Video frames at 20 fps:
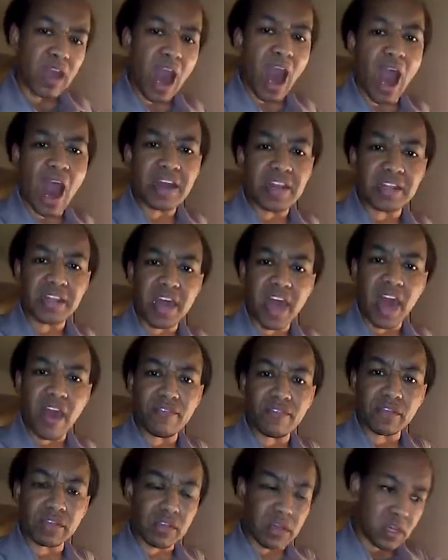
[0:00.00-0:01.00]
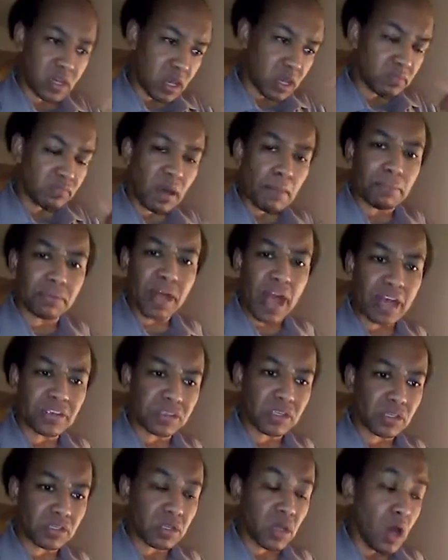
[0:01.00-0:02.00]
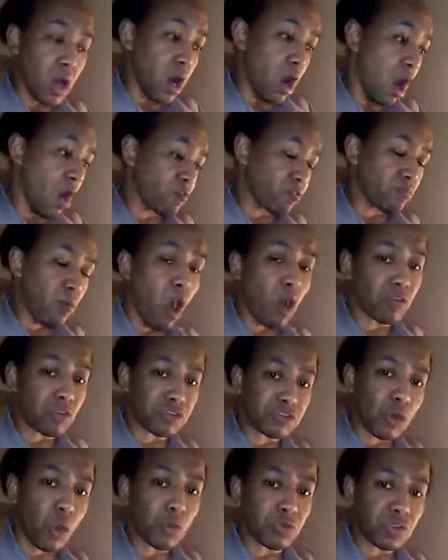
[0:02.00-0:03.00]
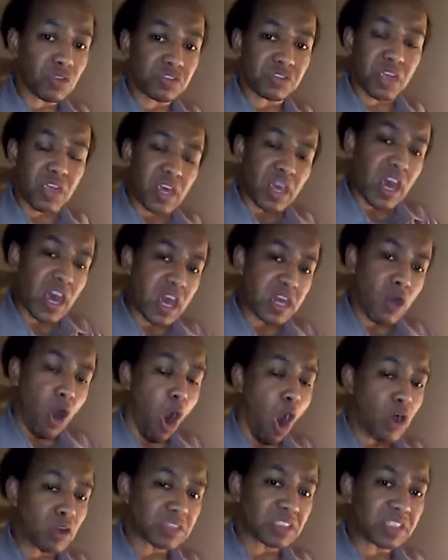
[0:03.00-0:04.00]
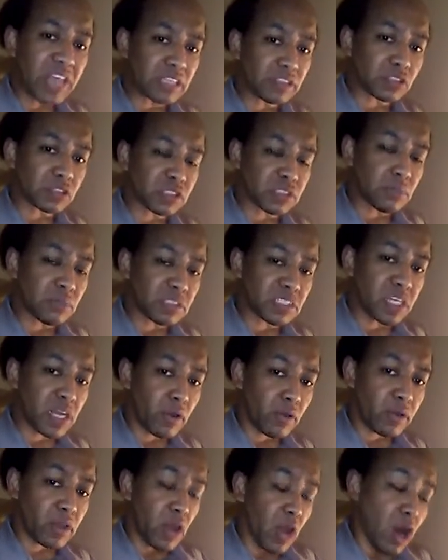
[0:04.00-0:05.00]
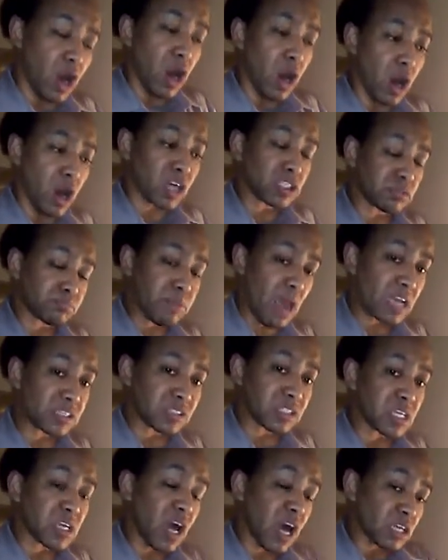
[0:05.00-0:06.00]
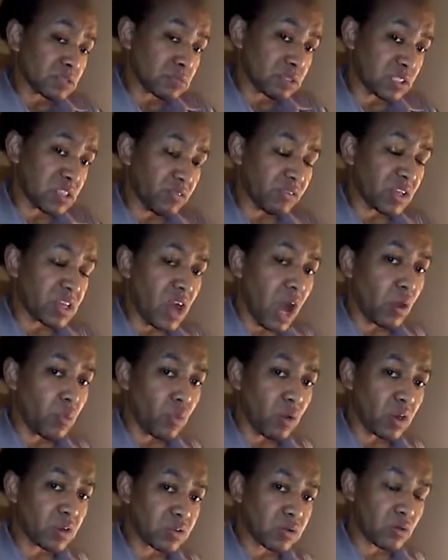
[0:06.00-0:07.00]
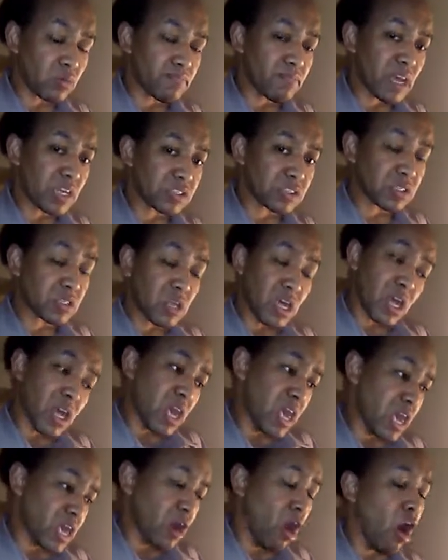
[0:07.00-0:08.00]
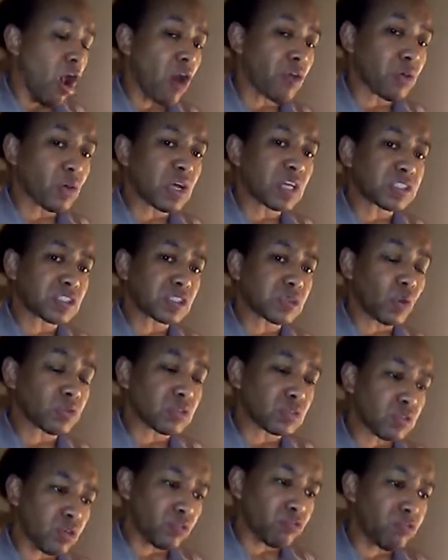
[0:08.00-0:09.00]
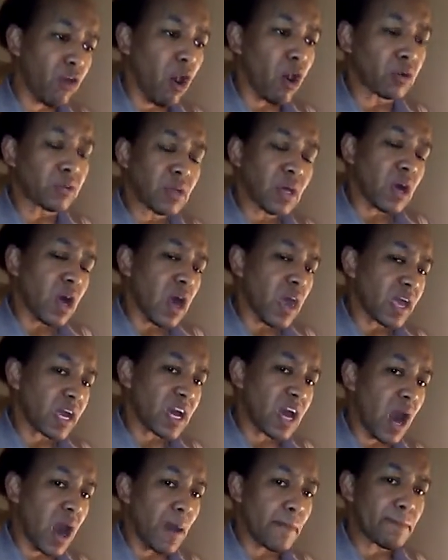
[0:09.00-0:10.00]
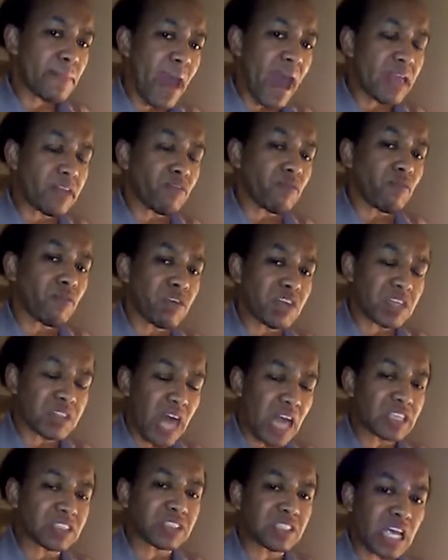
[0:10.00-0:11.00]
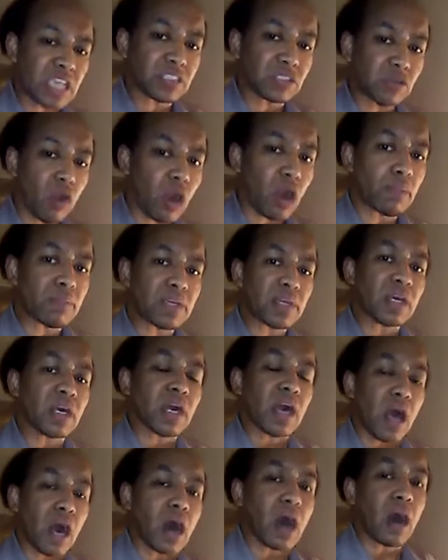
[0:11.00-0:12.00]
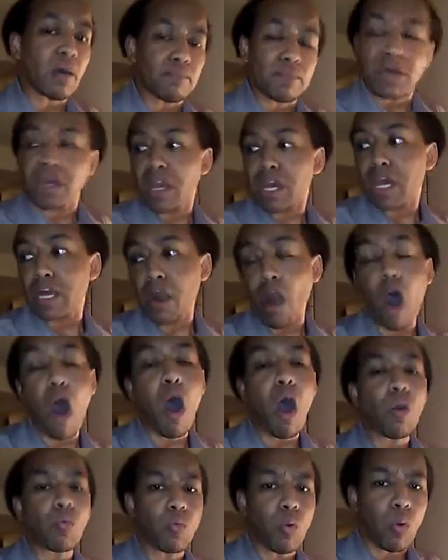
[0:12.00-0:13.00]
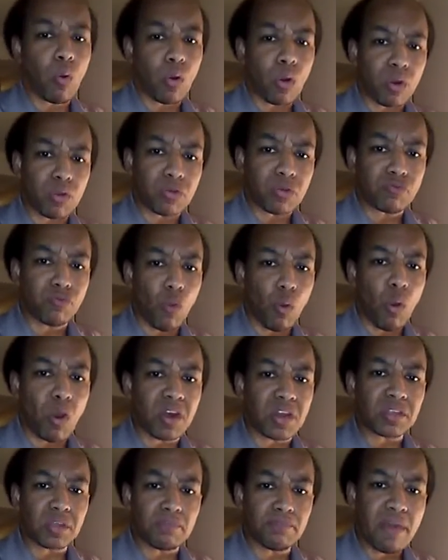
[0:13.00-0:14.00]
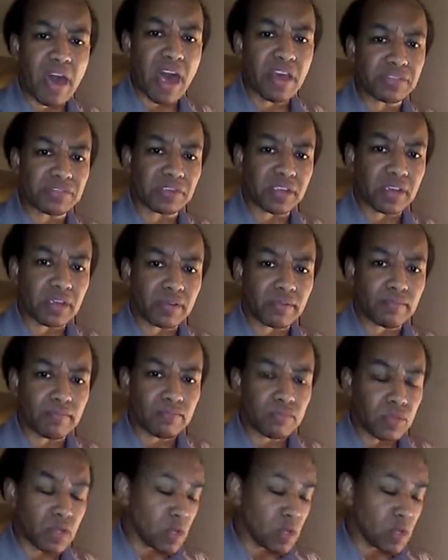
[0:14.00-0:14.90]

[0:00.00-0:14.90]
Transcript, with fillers: a God in heaven, and then the blessing from all the soldiers in Arlington National Cemetery, uh, especially specifically I wanted to mention, and all the other soldiers who fought in combat for the United States Army. Uh, in all wars, foreign and domestic.